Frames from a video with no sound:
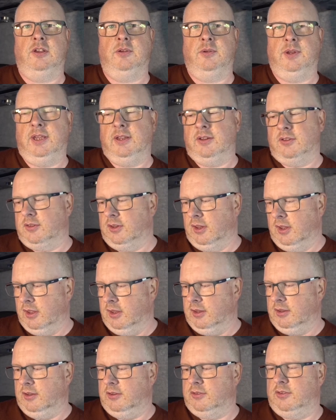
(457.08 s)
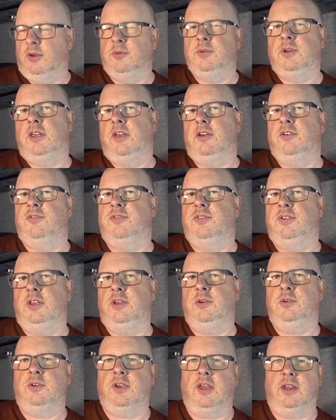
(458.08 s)
units, that's only a
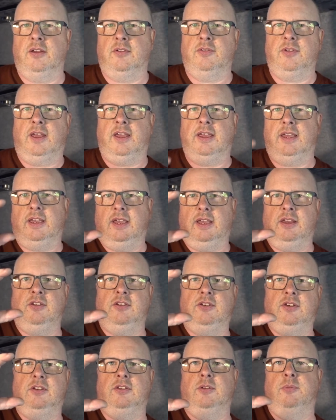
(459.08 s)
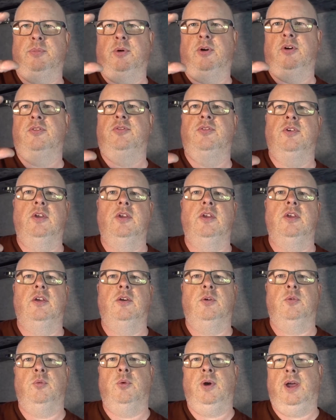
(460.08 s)
few kind of like inches above
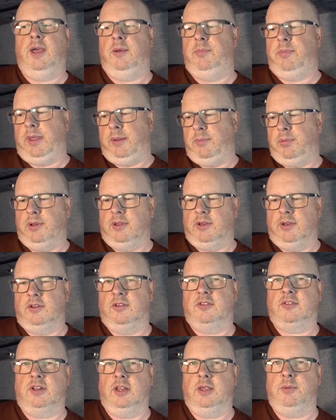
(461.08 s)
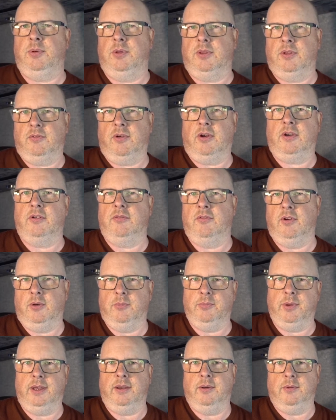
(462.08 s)
where people are going to sleep on the rock and roll
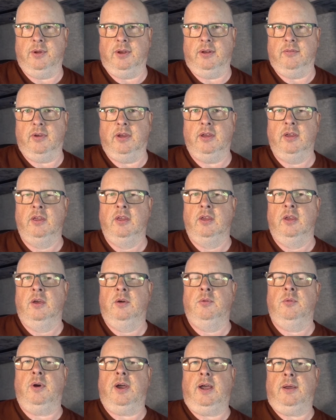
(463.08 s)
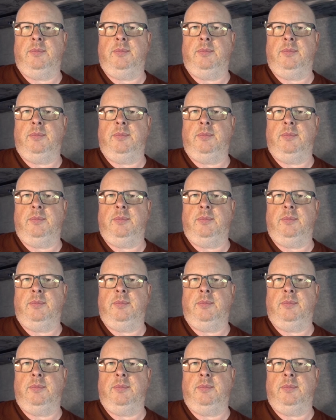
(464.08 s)
bed or whatever, what